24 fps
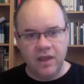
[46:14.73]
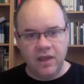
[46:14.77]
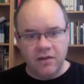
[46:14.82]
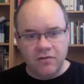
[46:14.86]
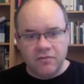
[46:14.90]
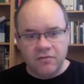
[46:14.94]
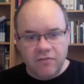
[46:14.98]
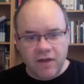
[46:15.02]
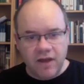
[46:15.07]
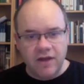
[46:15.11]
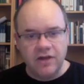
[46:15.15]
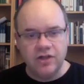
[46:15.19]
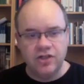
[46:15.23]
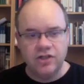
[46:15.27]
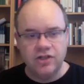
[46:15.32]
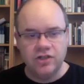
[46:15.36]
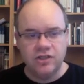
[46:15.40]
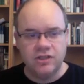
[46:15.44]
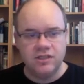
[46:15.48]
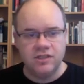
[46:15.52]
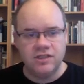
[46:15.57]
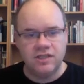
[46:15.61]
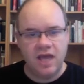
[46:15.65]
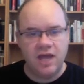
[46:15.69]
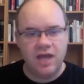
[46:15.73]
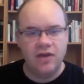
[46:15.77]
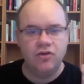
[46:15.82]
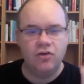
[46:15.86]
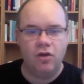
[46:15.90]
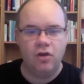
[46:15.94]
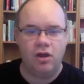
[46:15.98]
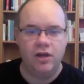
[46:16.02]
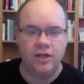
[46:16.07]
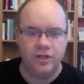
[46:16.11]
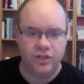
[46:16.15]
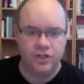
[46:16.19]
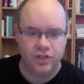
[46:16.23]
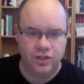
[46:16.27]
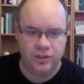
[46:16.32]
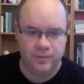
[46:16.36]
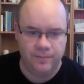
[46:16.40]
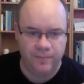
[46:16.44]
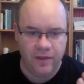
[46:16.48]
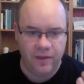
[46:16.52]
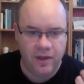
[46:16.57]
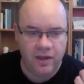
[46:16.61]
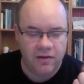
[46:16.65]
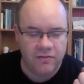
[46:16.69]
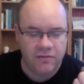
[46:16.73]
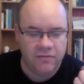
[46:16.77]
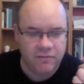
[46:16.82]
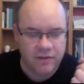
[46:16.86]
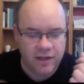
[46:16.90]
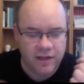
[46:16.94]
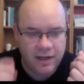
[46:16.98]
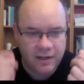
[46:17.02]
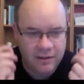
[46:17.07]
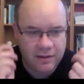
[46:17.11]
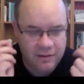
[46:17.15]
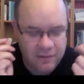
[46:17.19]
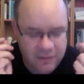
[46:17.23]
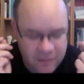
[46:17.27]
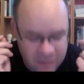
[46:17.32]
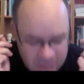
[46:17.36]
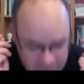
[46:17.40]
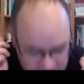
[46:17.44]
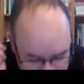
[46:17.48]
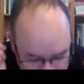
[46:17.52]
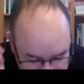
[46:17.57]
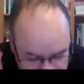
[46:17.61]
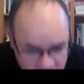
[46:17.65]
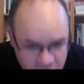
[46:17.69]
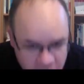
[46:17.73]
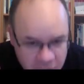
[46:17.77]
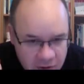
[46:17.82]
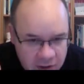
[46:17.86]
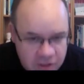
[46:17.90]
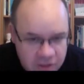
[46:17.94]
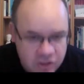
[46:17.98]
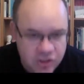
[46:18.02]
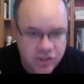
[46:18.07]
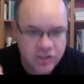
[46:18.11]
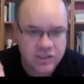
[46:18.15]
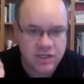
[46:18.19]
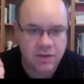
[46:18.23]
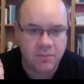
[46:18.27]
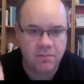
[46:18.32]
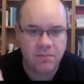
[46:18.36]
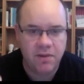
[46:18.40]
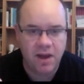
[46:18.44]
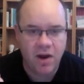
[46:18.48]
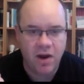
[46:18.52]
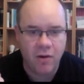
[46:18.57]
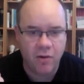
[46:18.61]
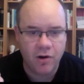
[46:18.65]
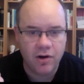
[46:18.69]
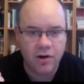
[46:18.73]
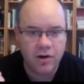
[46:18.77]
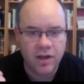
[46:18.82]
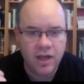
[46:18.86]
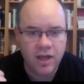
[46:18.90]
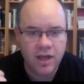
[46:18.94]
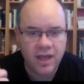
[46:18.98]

Functions are knowledge, and therefore functions are power,